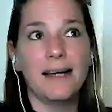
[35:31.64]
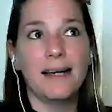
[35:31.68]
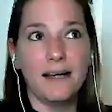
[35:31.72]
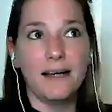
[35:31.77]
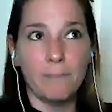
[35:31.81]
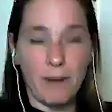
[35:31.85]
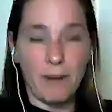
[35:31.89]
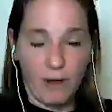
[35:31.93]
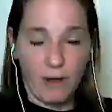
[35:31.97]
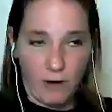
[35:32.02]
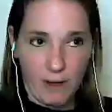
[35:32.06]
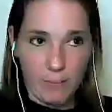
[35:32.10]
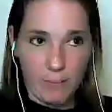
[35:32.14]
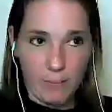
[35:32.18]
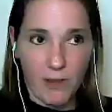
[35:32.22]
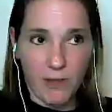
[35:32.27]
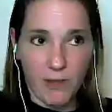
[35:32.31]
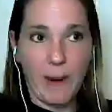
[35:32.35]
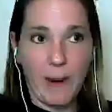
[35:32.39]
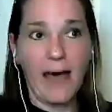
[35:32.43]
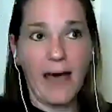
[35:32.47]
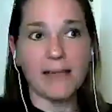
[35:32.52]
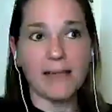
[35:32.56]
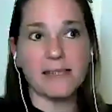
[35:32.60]
my grandmother
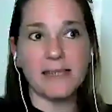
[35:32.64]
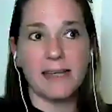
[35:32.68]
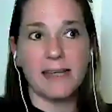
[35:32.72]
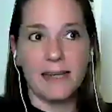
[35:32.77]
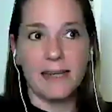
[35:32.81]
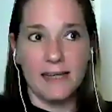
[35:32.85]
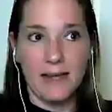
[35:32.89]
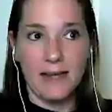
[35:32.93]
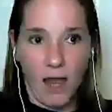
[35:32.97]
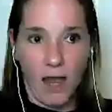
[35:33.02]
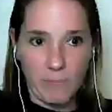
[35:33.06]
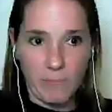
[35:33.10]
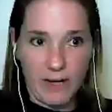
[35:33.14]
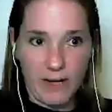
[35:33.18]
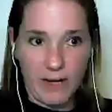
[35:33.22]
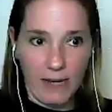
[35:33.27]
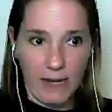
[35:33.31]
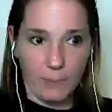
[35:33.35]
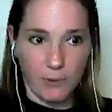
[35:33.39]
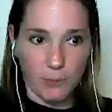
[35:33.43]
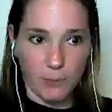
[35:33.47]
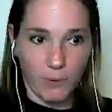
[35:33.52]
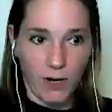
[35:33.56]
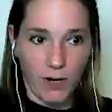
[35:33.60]
passing and not being able
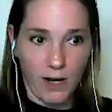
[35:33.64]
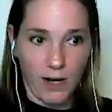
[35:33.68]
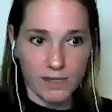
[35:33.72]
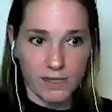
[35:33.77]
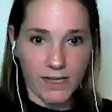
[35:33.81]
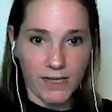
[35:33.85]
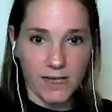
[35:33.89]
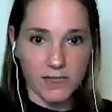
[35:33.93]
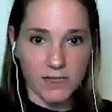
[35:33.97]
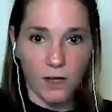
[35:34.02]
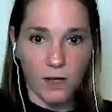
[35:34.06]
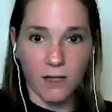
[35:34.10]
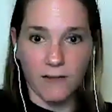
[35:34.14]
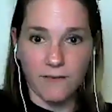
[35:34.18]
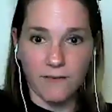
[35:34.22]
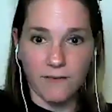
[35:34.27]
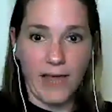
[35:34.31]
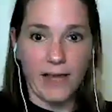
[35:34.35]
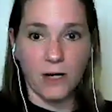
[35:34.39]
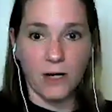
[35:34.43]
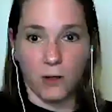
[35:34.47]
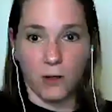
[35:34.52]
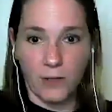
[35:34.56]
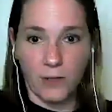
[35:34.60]
to process all of
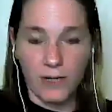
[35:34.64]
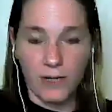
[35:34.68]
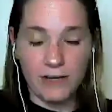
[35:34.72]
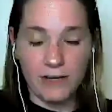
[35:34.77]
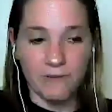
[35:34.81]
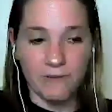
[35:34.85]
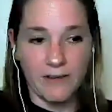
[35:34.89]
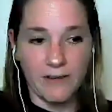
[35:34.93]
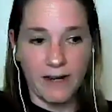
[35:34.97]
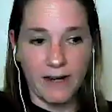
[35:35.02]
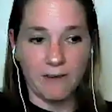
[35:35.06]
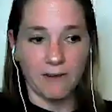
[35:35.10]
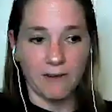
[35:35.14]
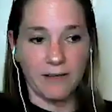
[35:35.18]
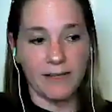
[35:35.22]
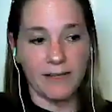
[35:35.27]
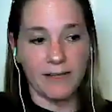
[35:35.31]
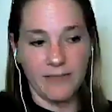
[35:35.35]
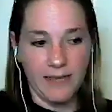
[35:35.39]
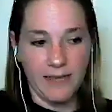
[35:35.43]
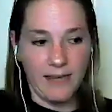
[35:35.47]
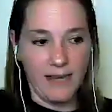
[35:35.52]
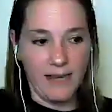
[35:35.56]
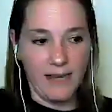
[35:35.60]
that grief and
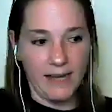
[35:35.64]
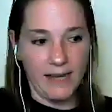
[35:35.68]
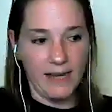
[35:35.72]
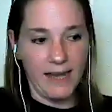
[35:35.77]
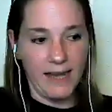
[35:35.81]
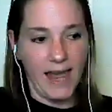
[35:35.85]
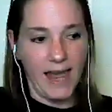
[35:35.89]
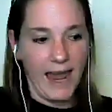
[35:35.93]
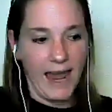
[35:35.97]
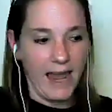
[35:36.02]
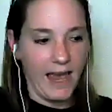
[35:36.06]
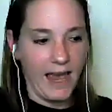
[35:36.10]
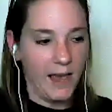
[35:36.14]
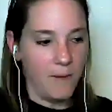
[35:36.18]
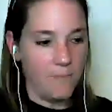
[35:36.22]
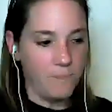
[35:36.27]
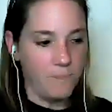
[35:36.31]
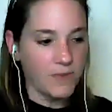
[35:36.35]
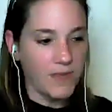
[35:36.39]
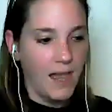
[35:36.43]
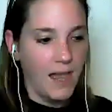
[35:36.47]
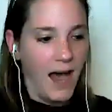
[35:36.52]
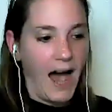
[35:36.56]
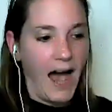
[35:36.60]
everything. And
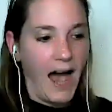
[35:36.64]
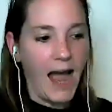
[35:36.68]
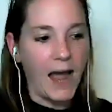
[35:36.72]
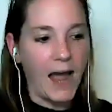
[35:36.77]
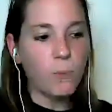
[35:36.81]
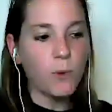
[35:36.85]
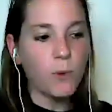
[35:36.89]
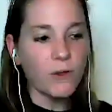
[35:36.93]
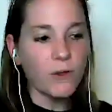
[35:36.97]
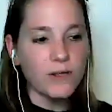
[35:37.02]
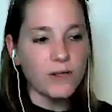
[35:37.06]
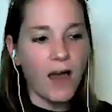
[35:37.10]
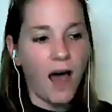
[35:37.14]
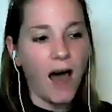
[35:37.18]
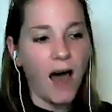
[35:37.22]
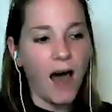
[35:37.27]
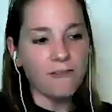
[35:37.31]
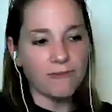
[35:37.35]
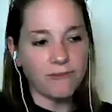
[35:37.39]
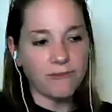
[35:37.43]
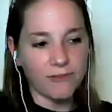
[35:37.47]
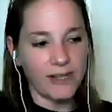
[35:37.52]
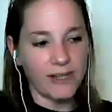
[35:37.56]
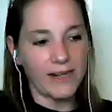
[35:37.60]
I will not
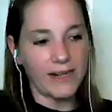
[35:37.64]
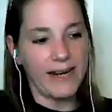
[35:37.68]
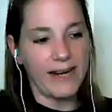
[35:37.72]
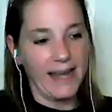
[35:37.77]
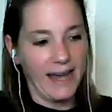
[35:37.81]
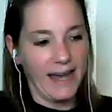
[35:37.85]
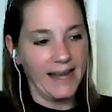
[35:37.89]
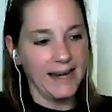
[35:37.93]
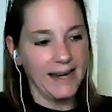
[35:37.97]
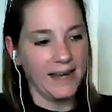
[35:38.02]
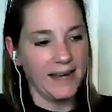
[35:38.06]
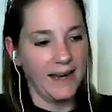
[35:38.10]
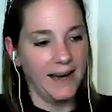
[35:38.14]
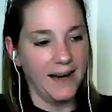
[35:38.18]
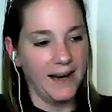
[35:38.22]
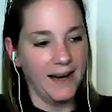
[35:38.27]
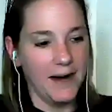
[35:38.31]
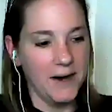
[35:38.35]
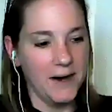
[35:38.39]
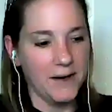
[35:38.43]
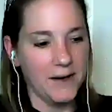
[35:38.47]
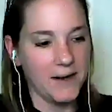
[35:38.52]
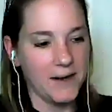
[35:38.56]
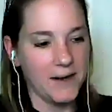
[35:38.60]
forget, uh,